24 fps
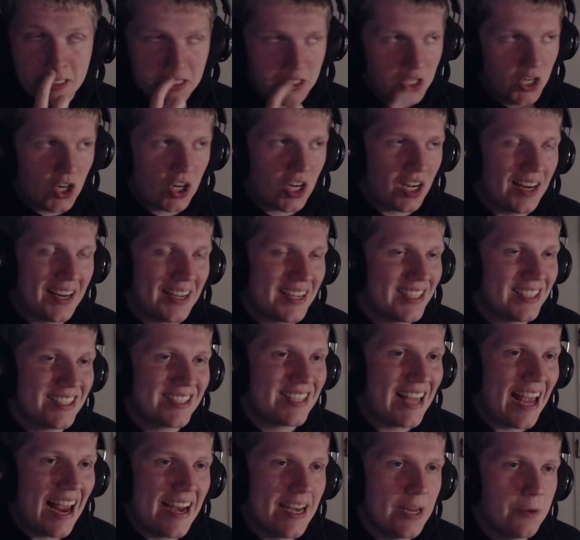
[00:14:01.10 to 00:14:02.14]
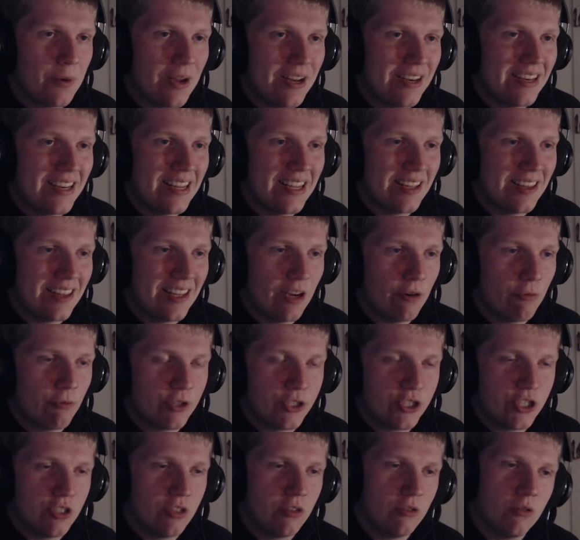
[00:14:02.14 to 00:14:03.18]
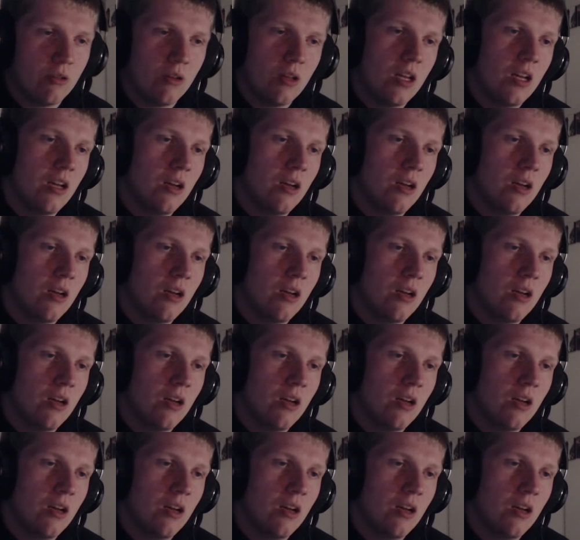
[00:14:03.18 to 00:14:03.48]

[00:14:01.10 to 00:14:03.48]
look like it's set anywhere near the original